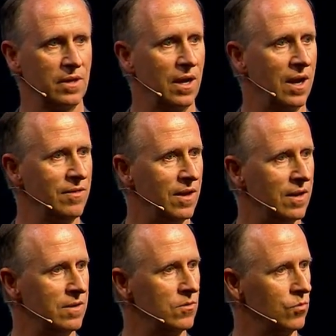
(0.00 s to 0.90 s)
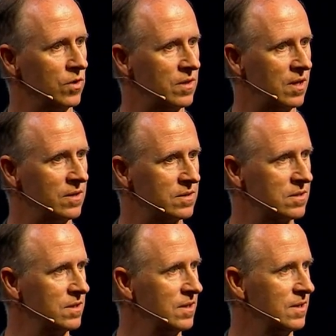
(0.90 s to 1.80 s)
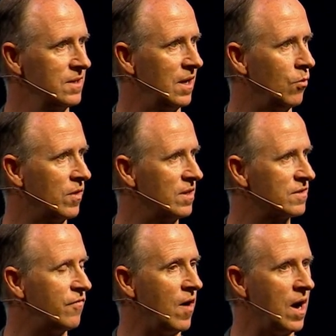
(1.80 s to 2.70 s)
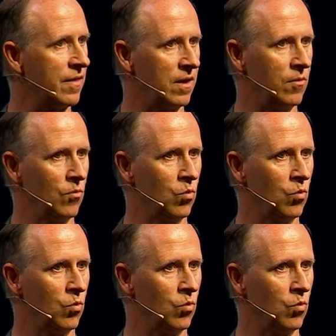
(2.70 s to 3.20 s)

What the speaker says: and then with his father.